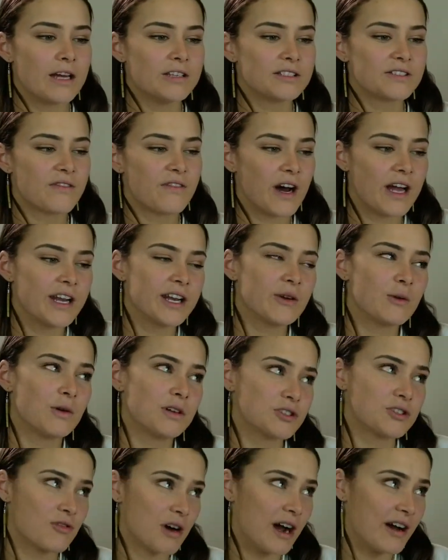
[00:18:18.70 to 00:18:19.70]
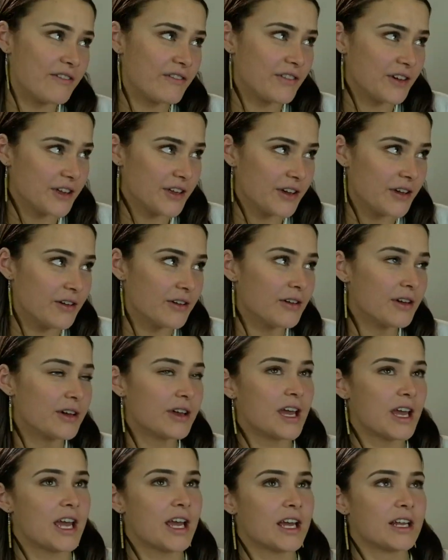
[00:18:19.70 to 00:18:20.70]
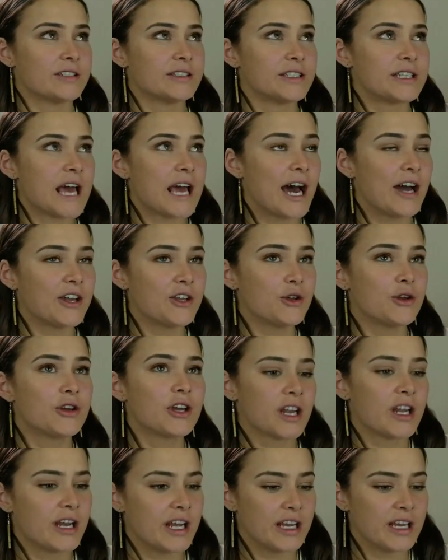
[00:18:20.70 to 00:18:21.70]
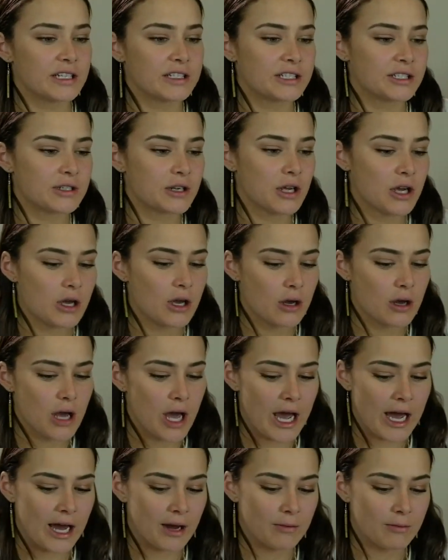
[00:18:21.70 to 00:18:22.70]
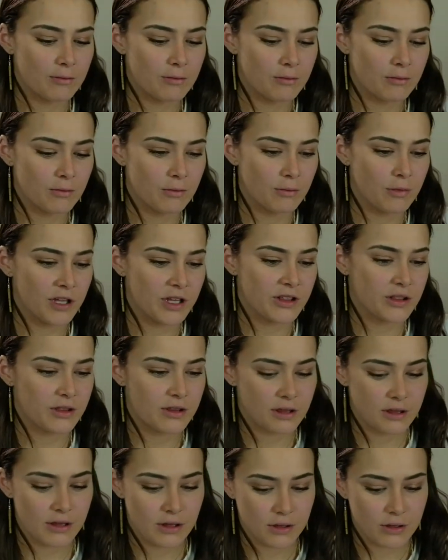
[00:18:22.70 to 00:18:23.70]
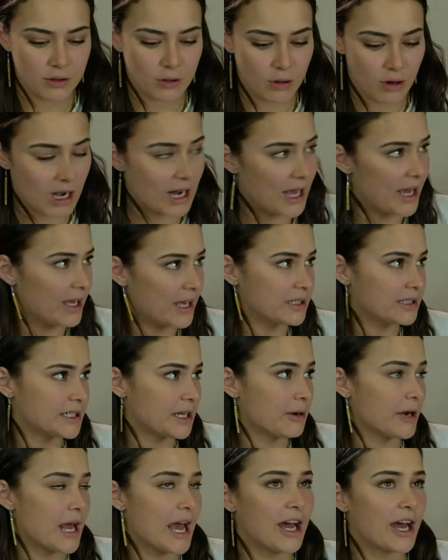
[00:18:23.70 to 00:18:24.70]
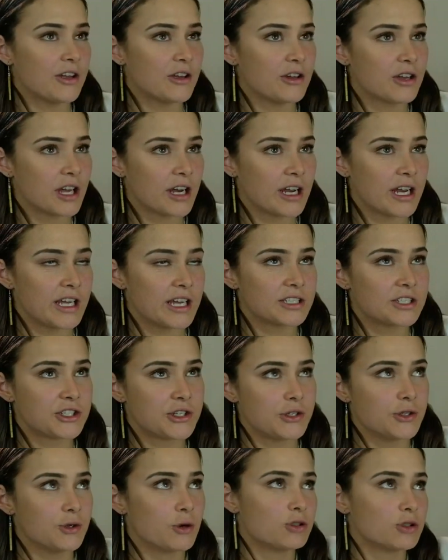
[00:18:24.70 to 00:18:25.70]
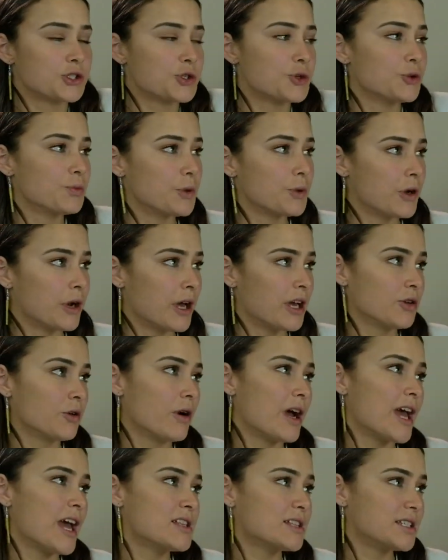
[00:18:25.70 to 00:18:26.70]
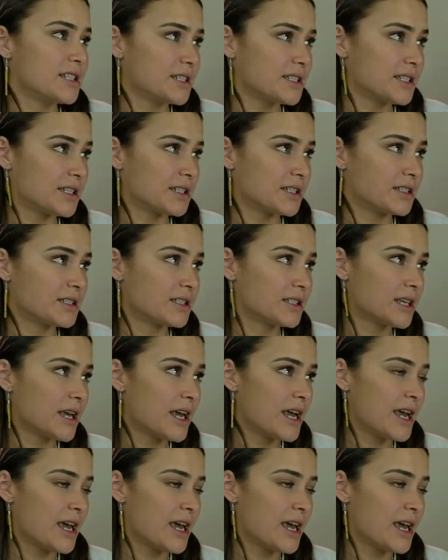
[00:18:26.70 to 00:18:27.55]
it's finding what's right for you and how you connect with your land and how you connect to your tupuna, your ancestors.